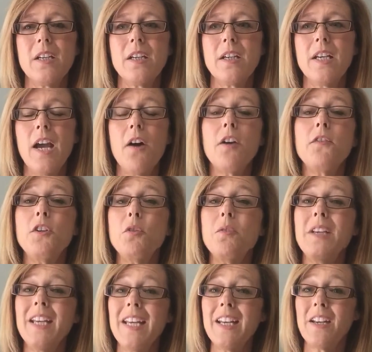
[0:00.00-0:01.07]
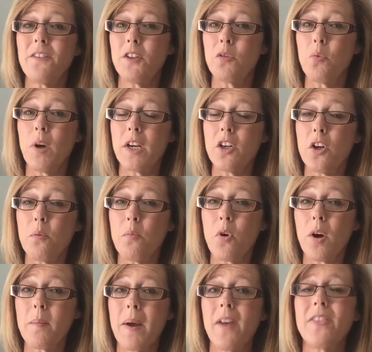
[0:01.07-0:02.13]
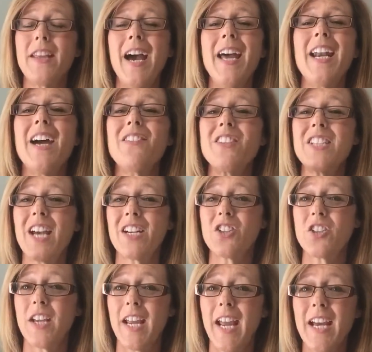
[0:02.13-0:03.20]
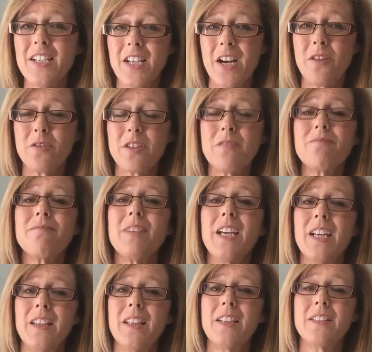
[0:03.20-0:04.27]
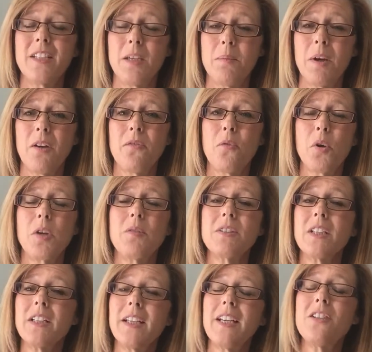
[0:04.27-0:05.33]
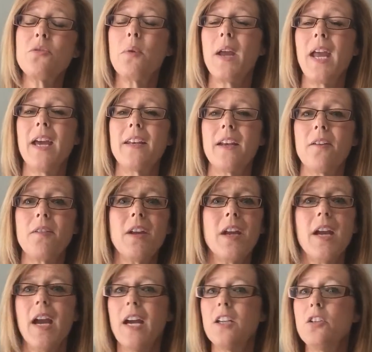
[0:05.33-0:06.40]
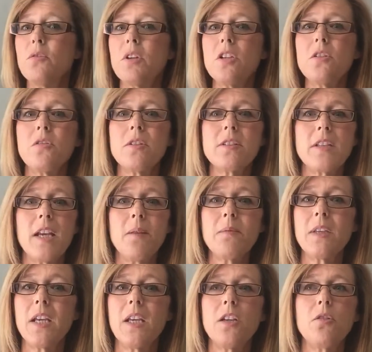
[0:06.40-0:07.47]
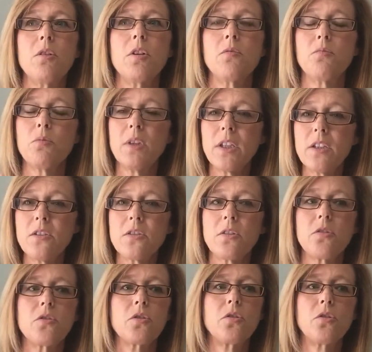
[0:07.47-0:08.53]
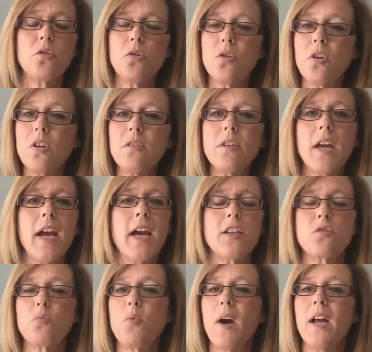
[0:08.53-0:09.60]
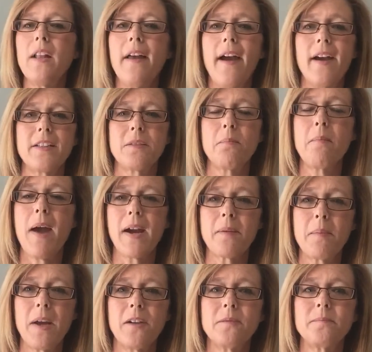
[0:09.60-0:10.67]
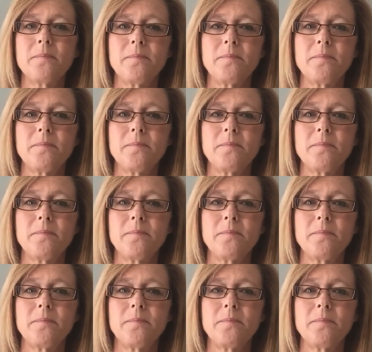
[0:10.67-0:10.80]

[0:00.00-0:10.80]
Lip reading: Now, if you want to know more about that, I've attached a handout in this email for you. It's a link to a handout. And you can do the same thing. You can really search Google as well as MacMail.